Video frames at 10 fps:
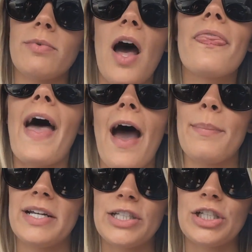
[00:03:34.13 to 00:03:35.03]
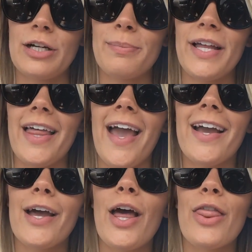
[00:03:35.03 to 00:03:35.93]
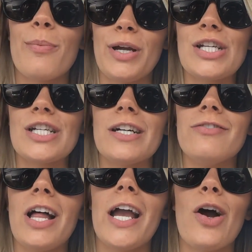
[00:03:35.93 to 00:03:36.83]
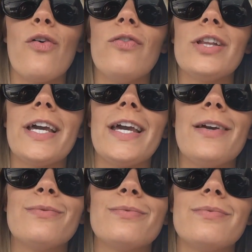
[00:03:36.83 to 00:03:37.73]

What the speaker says: Not that picture, but like the picture of like hopefully